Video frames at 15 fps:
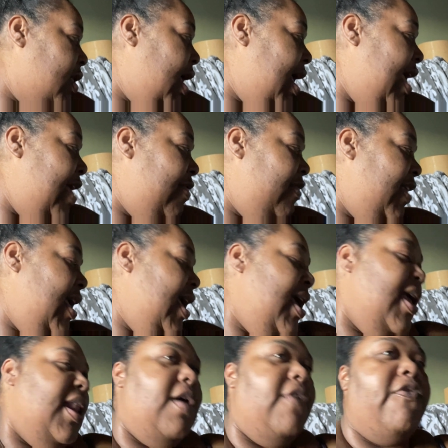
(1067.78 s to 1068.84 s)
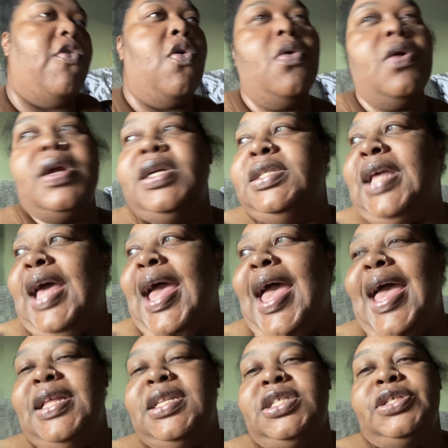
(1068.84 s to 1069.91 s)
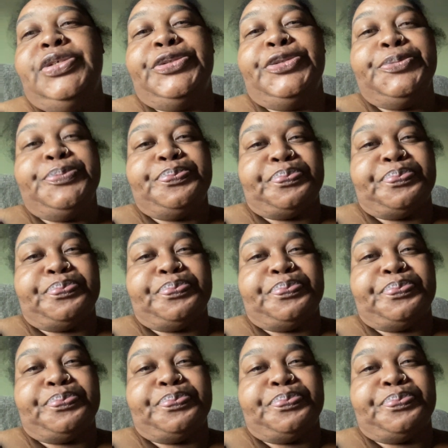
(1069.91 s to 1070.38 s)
and then, of course, I had to